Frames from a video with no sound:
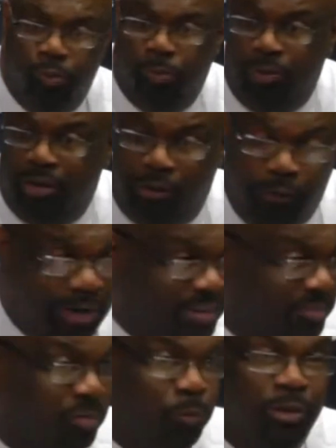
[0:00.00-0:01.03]
When we're
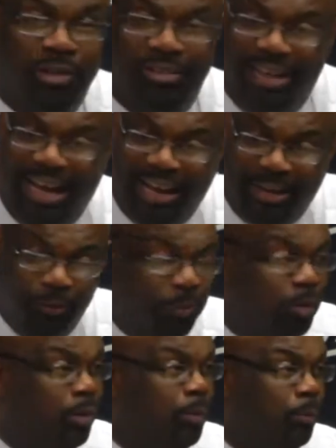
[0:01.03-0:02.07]
aggressive and we're attacking,
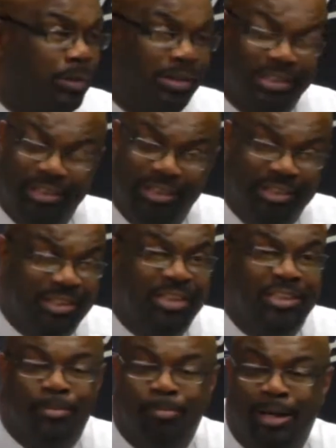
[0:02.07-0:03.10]
whether it's
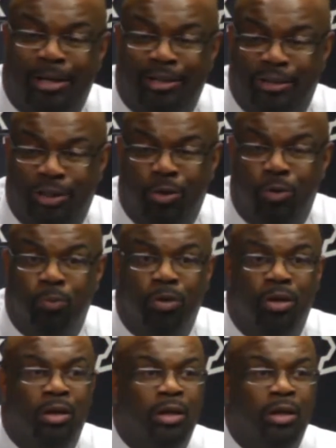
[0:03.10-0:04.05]
against man or zone,